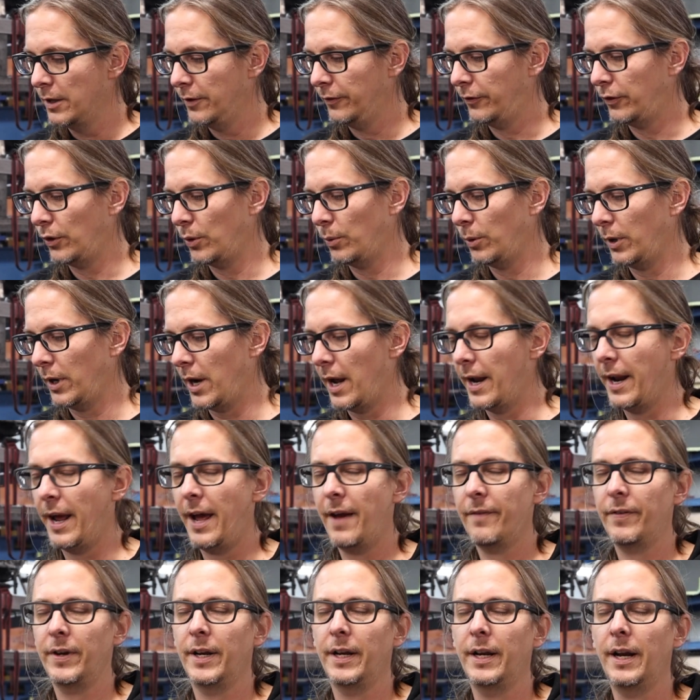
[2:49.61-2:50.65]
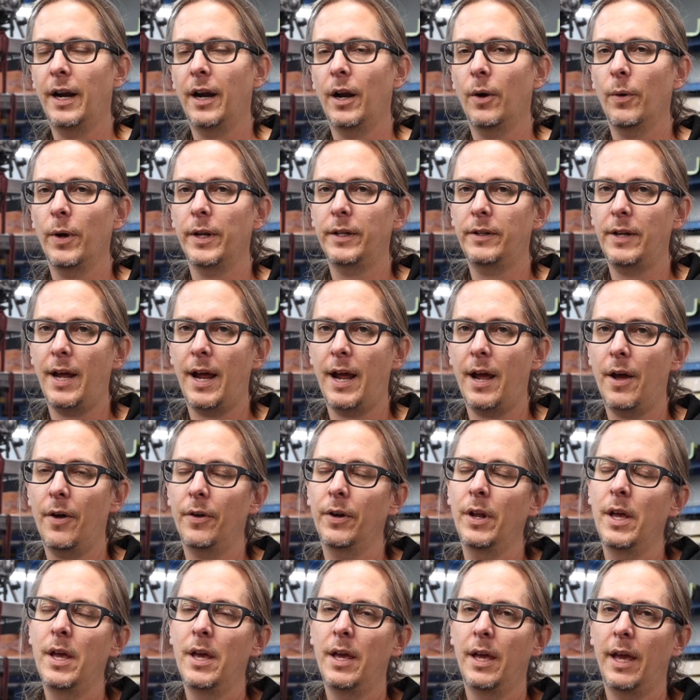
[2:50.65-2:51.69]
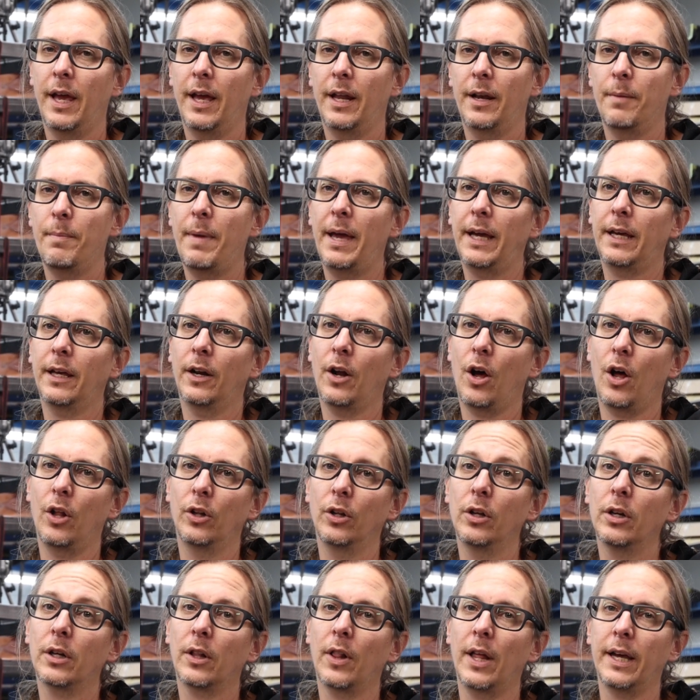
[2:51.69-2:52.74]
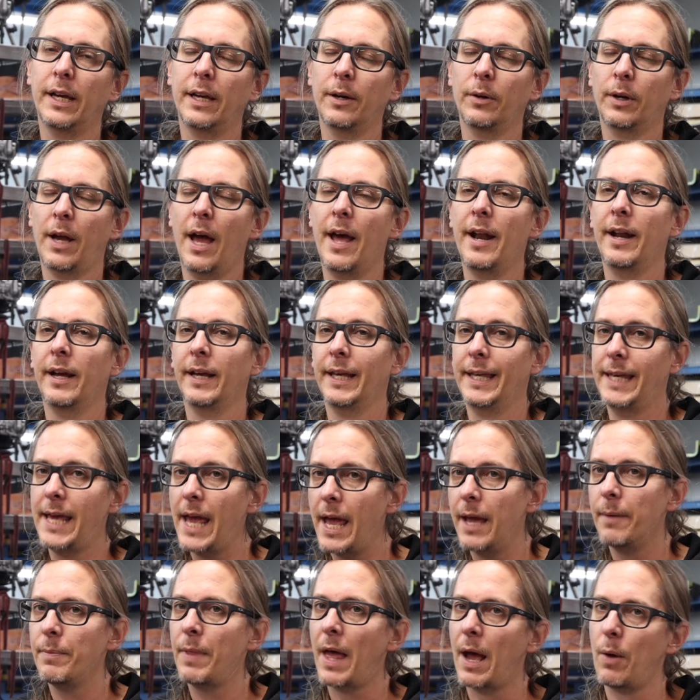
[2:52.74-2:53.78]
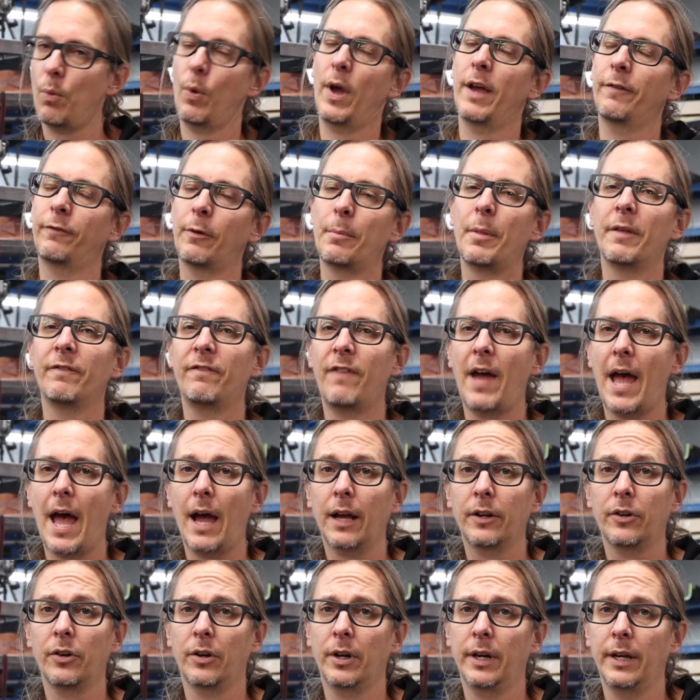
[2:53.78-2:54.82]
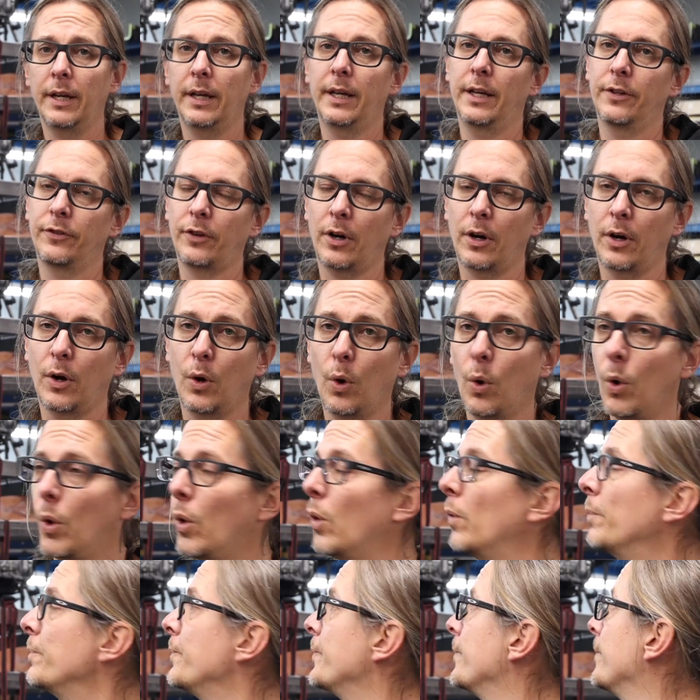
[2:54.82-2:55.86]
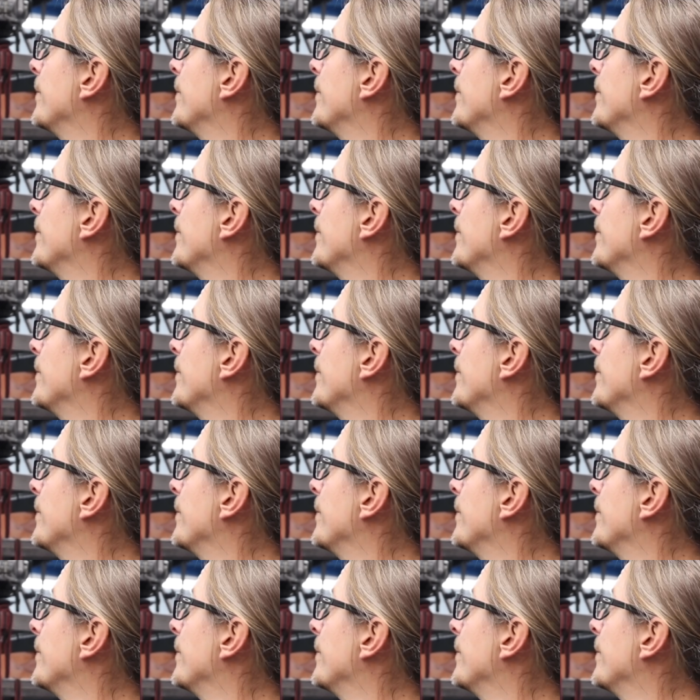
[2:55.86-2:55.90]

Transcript: so we're kind of having to narrow it down, and to make it all look like it kind of came that way from the factory is our goal.